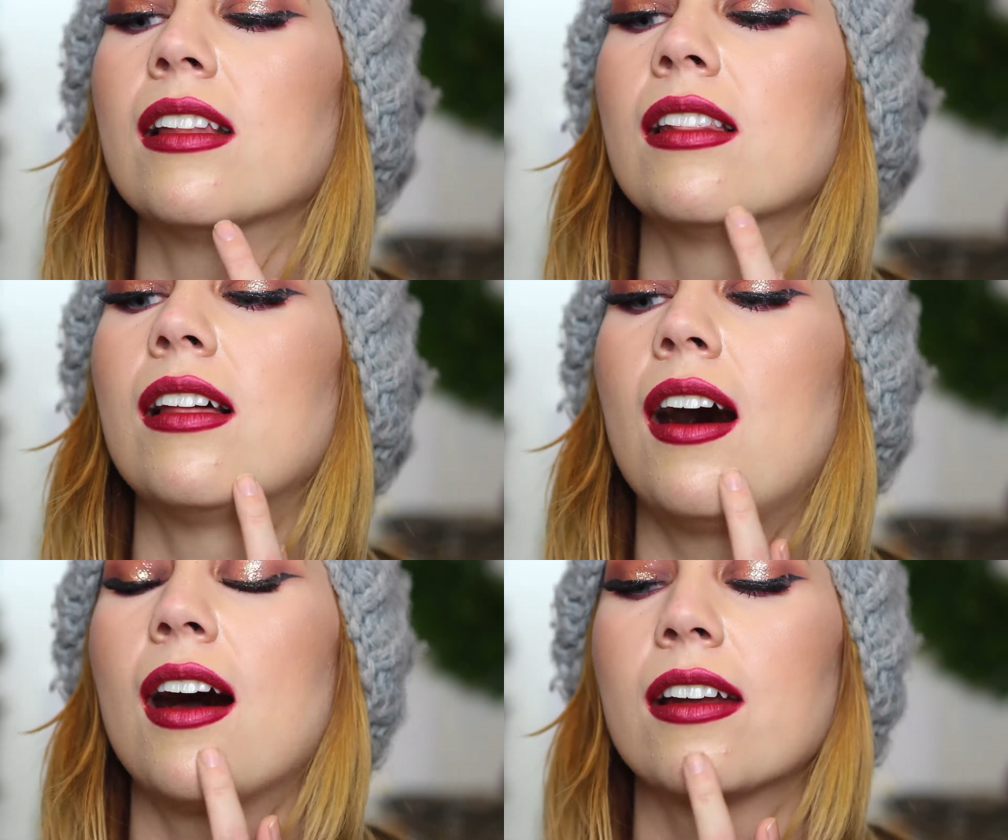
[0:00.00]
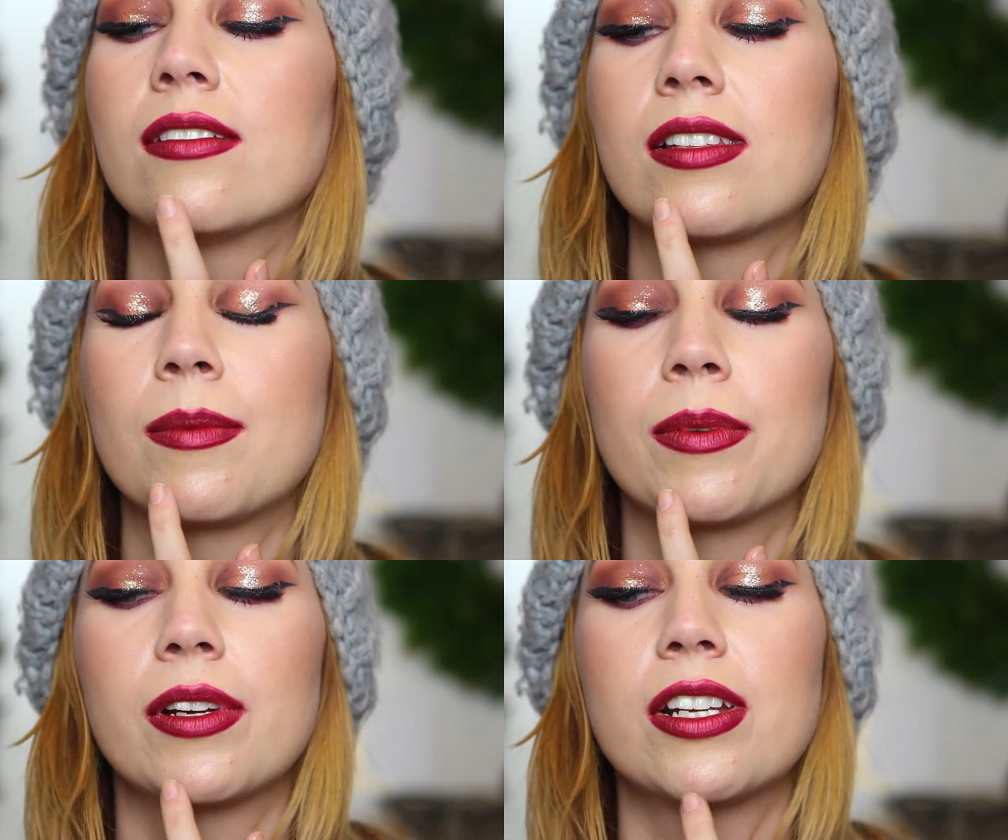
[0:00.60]
A lot of
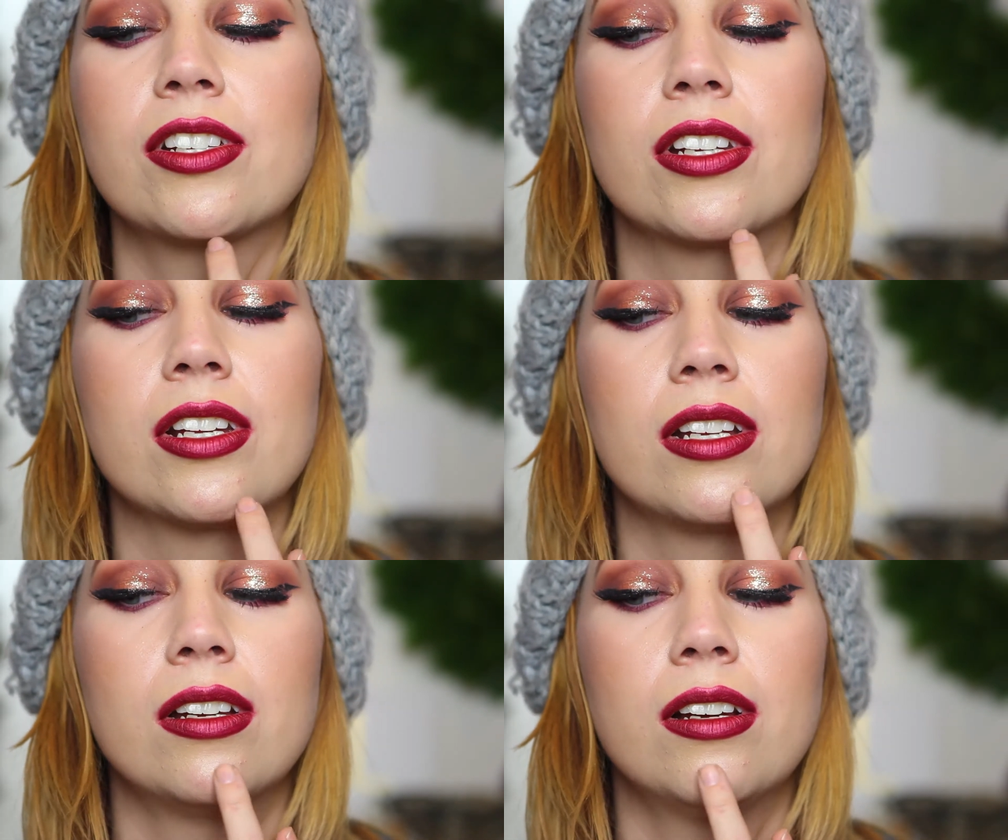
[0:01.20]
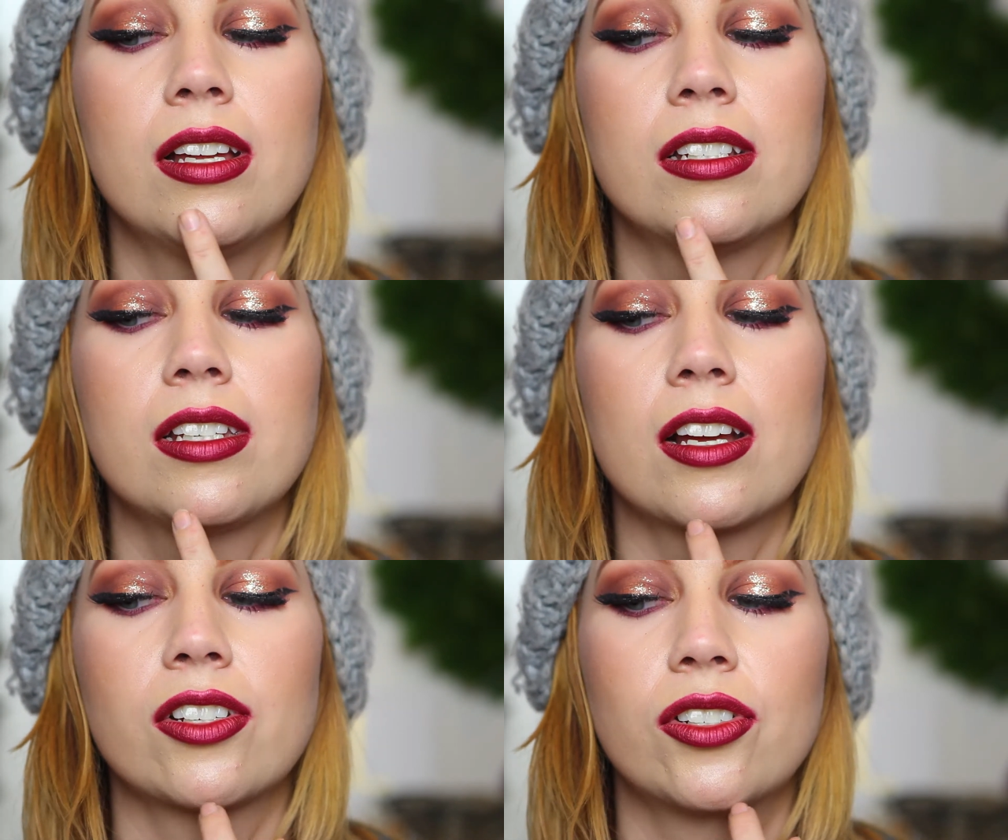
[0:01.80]
separation and
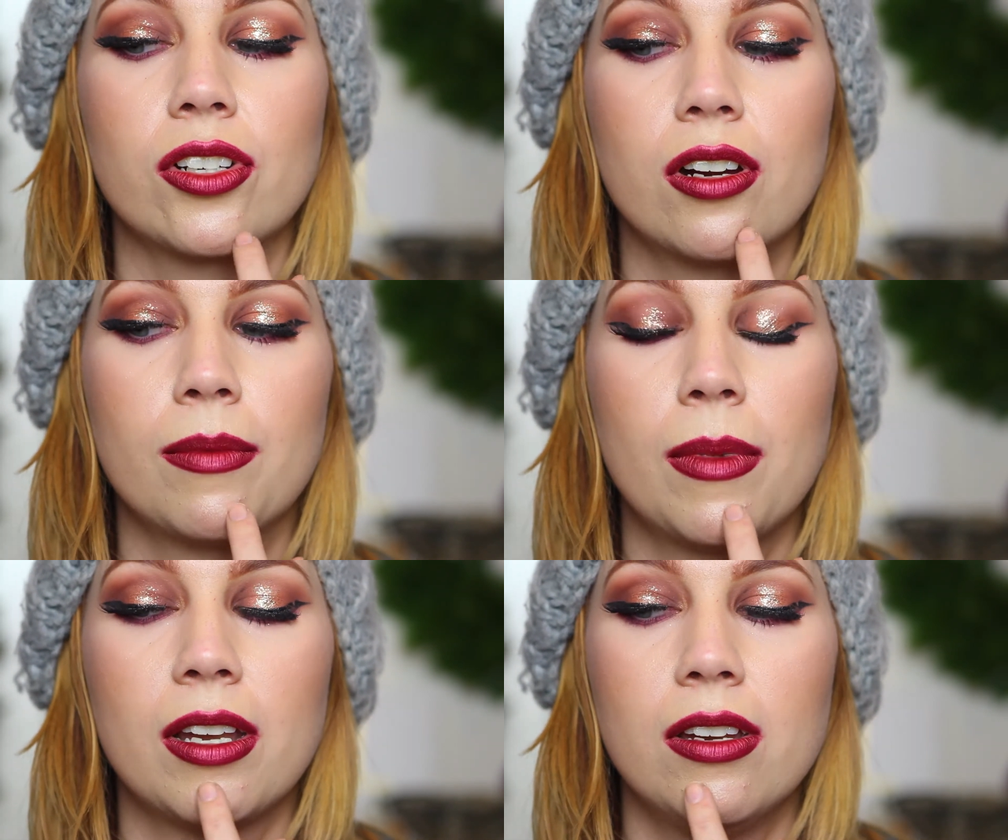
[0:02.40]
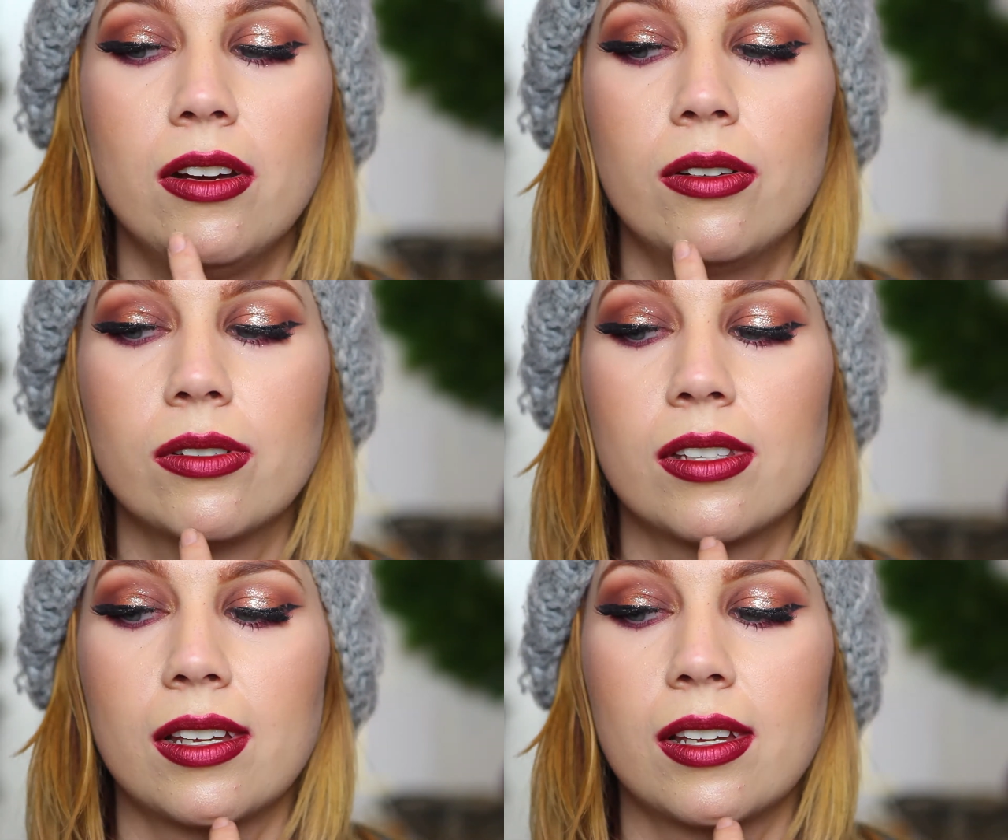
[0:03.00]
texture on my nose.